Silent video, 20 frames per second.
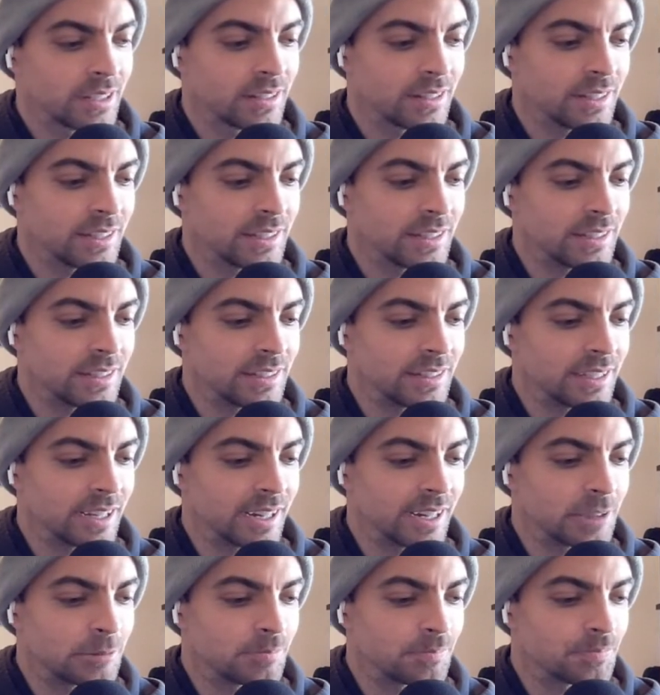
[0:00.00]
the
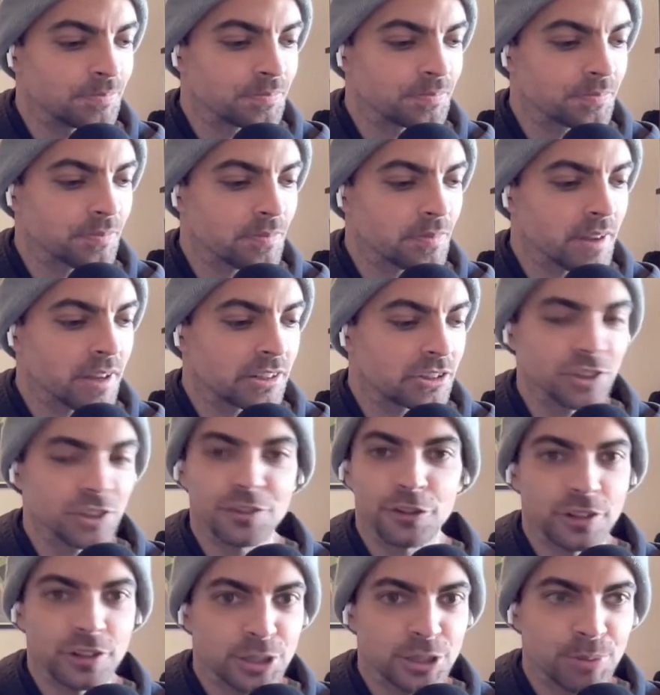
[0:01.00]

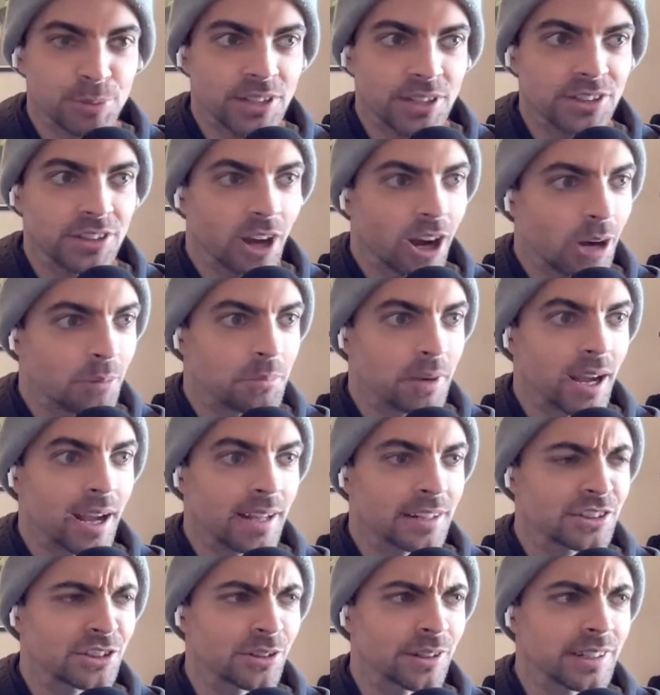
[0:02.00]
just for the space
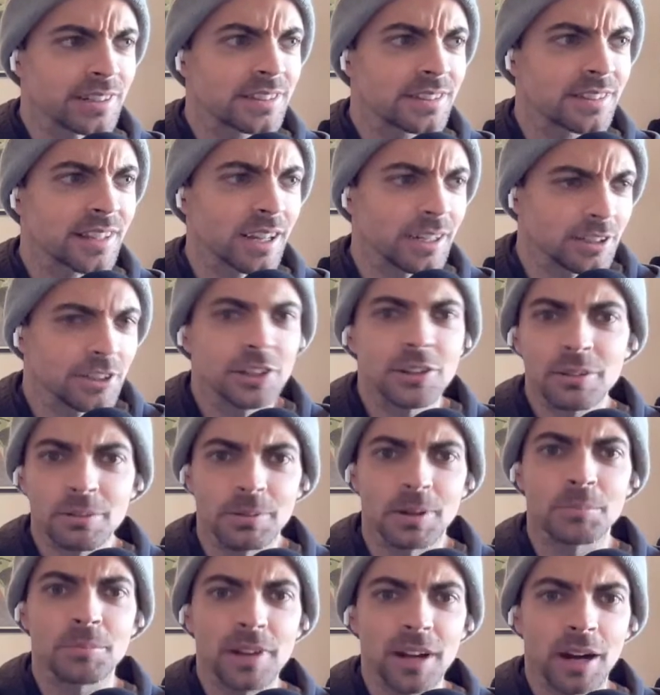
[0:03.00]
combat. So it's
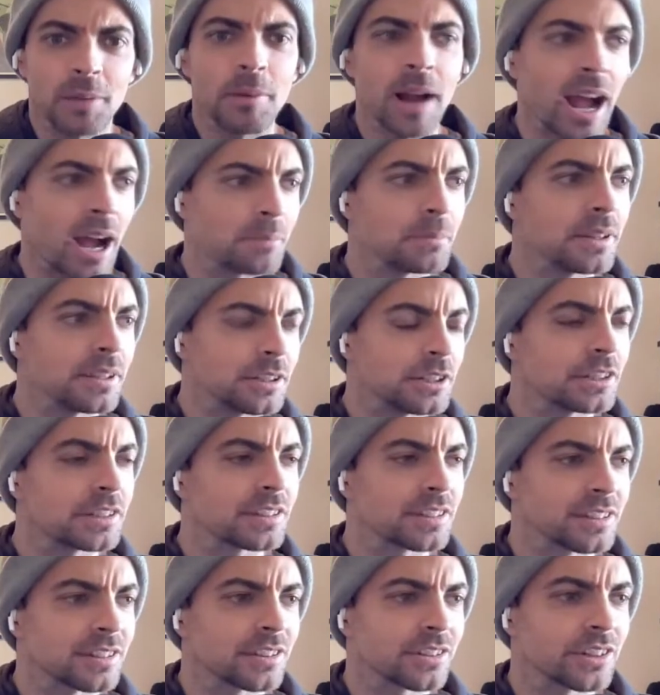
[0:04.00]
I'm happy.
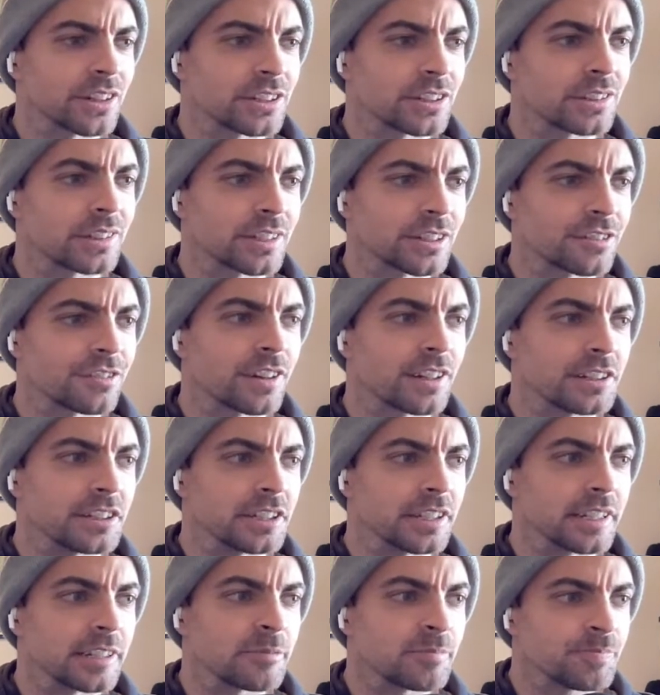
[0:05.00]
It's fun
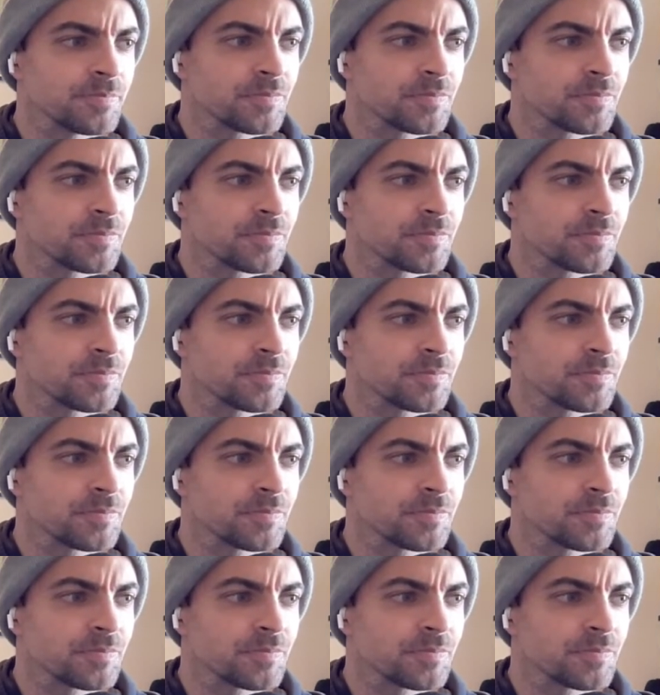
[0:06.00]
to